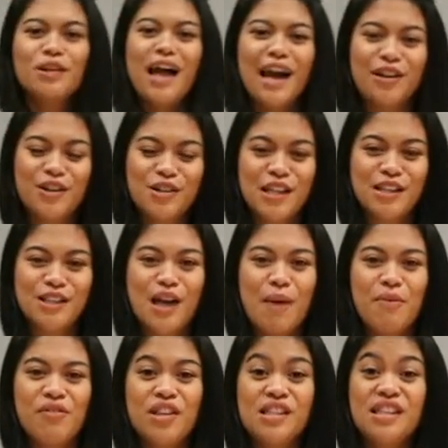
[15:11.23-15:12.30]
liners at the
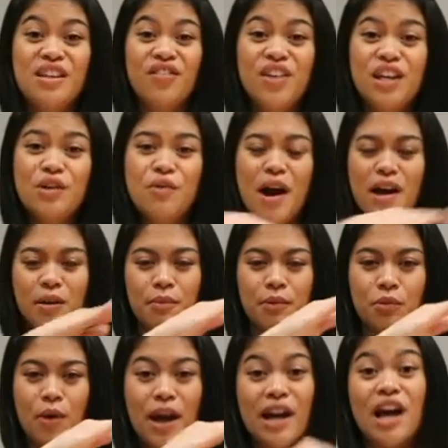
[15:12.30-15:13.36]
top of the CV,
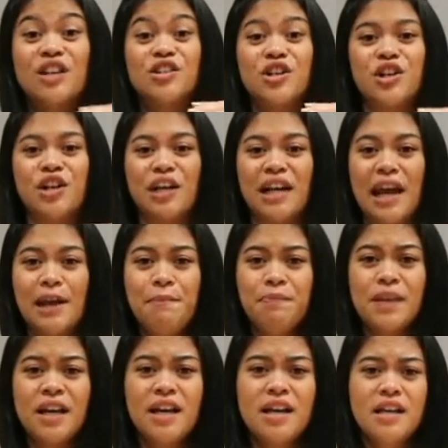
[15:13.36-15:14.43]
right under your name.